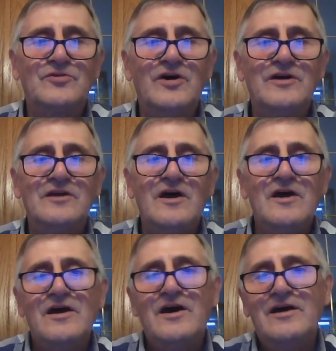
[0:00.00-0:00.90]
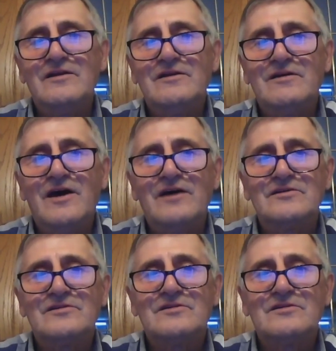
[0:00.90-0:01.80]
right? And
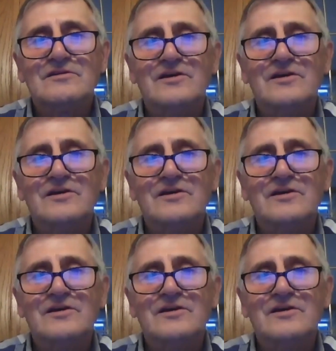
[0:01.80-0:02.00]
as